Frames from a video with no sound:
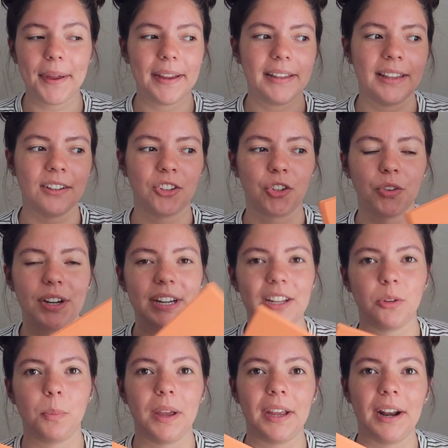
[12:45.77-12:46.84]
The screen is
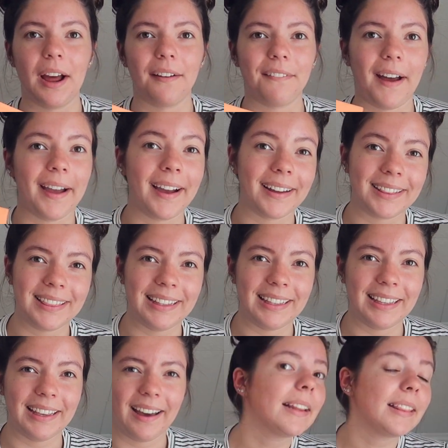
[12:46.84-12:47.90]
big enough. I got
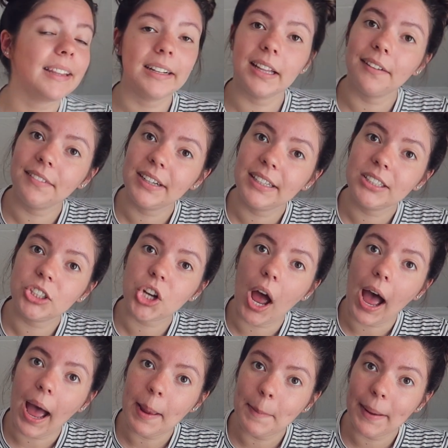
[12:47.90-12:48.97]
the 11-inch
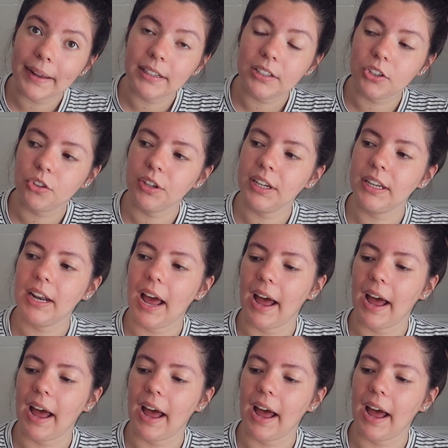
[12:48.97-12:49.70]
iPad screen.